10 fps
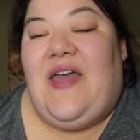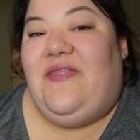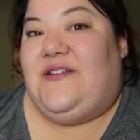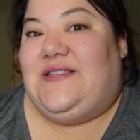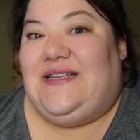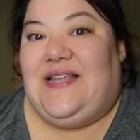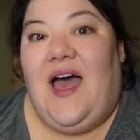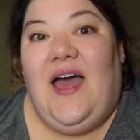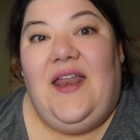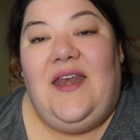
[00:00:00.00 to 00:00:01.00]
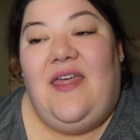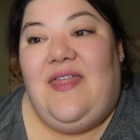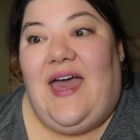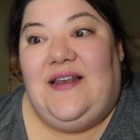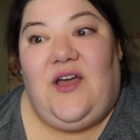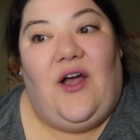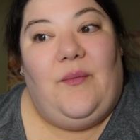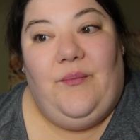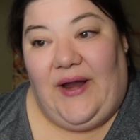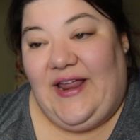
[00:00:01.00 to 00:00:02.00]
and there's a ton that are
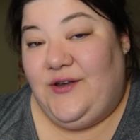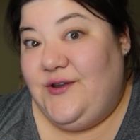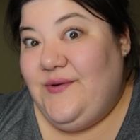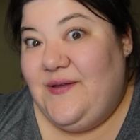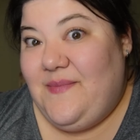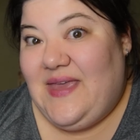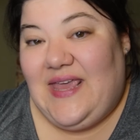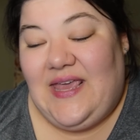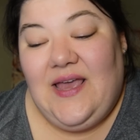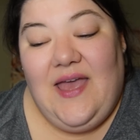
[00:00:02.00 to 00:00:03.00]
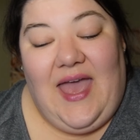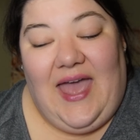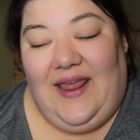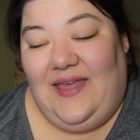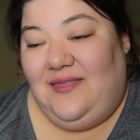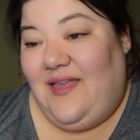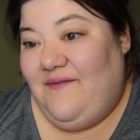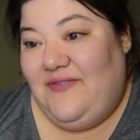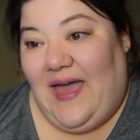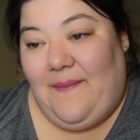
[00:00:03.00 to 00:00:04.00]
brand new to me, and I
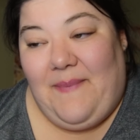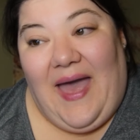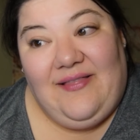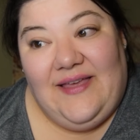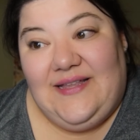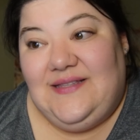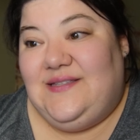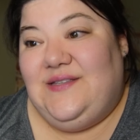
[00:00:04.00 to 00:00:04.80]
love that balance.